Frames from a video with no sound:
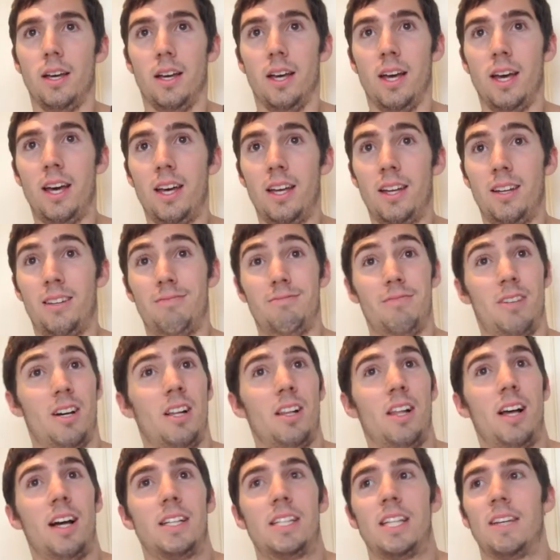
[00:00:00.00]
And I
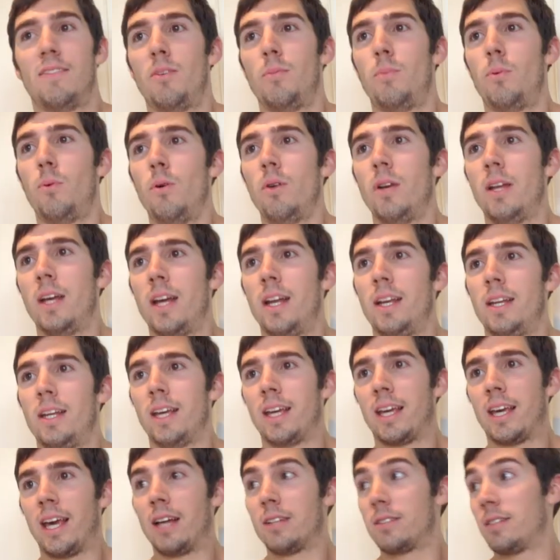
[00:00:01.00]
like to have a board handy
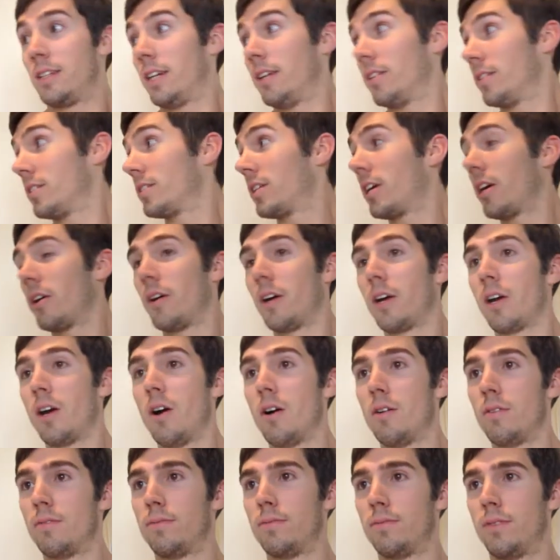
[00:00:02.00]
in case I hear it's going
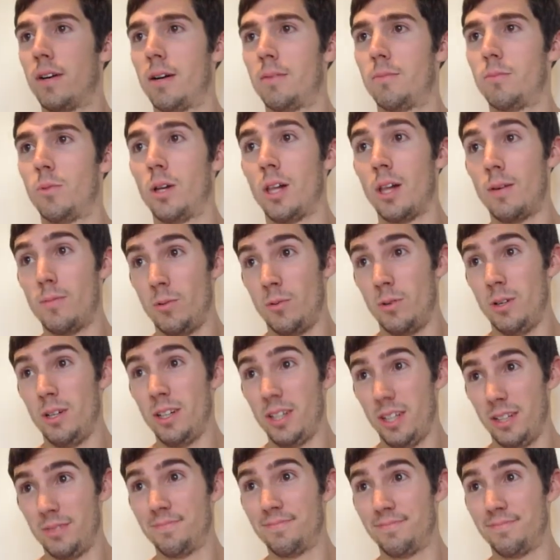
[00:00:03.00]
off while I'm at work.